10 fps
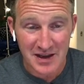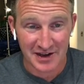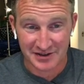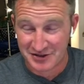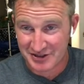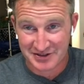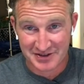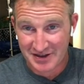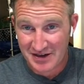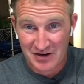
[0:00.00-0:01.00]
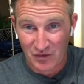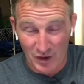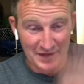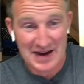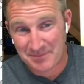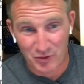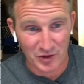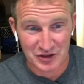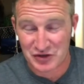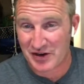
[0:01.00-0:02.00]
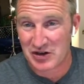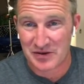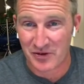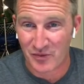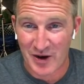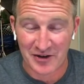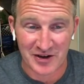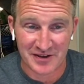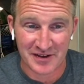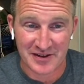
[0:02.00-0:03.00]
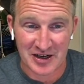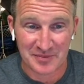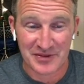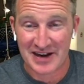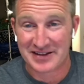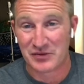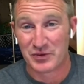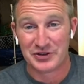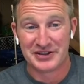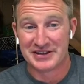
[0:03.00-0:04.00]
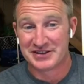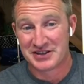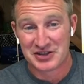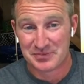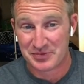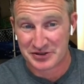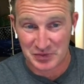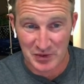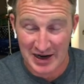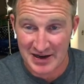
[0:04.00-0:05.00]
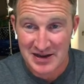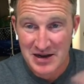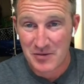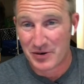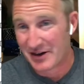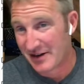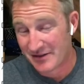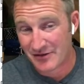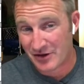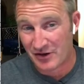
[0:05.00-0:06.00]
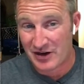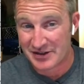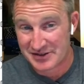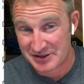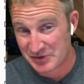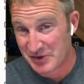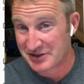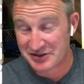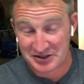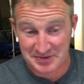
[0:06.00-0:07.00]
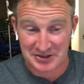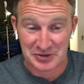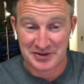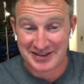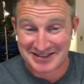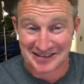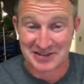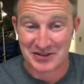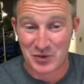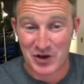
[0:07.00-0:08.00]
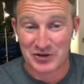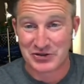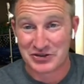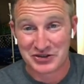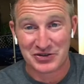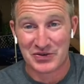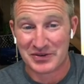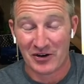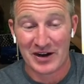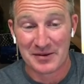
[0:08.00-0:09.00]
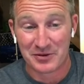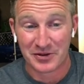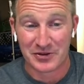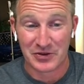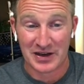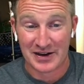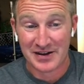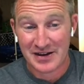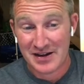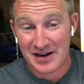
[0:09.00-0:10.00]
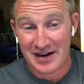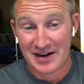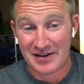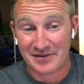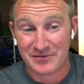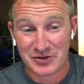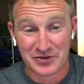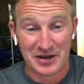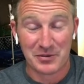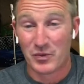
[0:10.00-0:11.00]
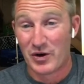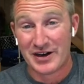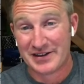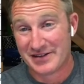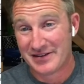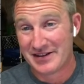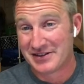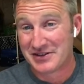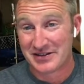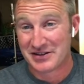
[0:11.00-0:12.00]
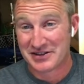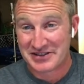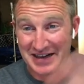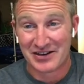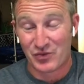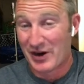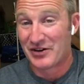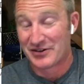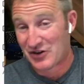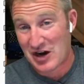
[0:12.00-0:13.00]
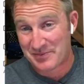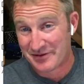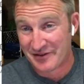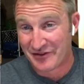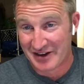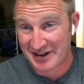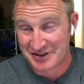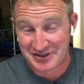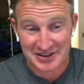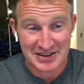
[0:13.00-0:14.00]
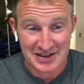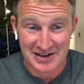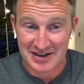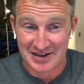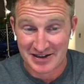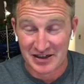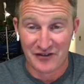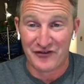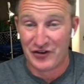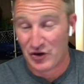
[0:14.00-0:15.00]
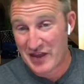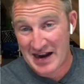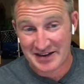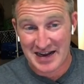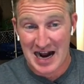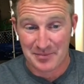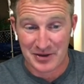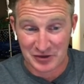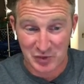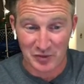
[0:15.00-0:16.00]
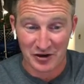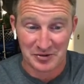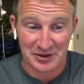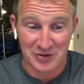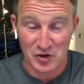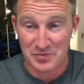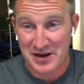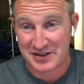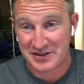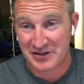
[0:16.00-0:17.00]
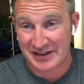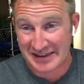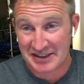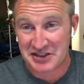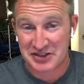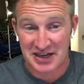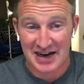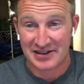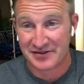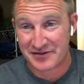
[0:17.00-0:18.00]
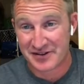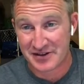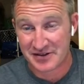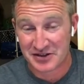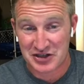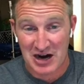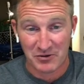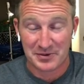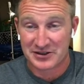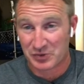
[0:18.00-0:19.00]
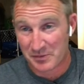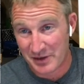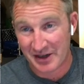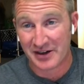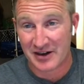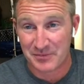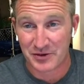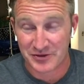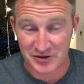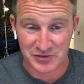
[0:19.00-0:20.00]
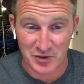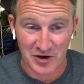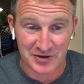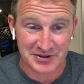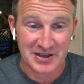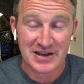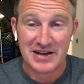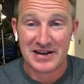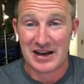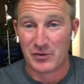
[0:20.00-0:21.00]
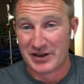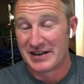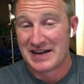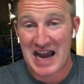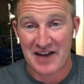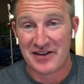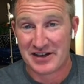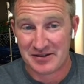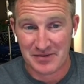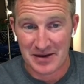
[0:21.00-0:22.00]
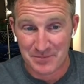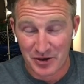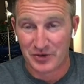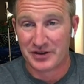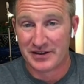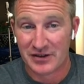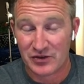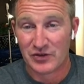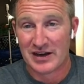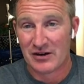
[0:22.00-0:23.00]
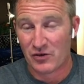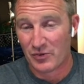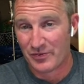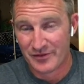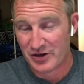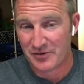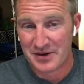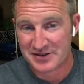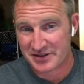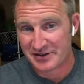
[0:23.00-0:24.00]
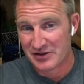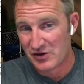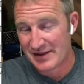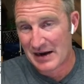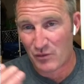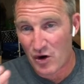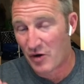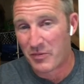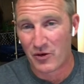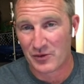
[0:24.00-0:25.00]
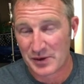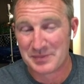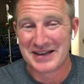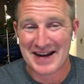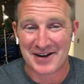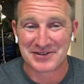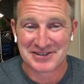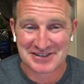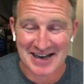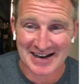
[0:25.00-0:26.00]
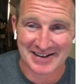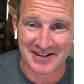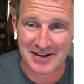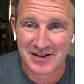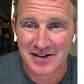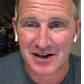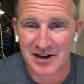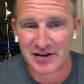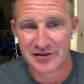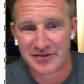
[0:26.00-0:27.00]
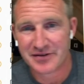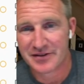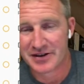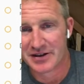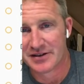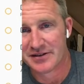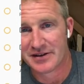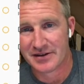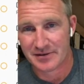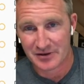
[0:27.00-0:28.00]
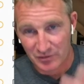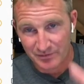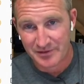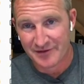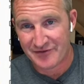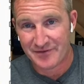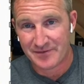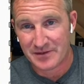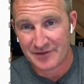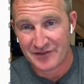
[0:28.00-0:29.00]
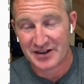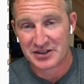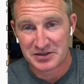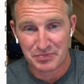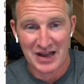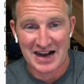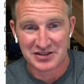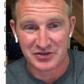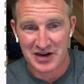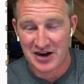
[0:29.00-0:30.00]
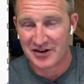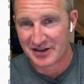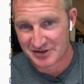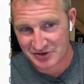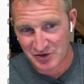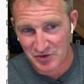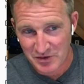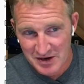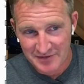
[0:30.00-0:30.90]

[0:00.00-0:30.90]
and just run that board straight over right onto the tub deck. That really is the simplest way, but on a lot of situations, especially with existing walls, you just don't aren't able to do that. Uh, so number one is to just set it right on top of the flange uh, and then fill that gap. That's what we're going to be doing basically on each side of the, the shower because we're meeting up with those walls and we didn't have any ability to do that or, you know, basically the, that wall board would be outside of the, the, the, the, the finished plaster area. So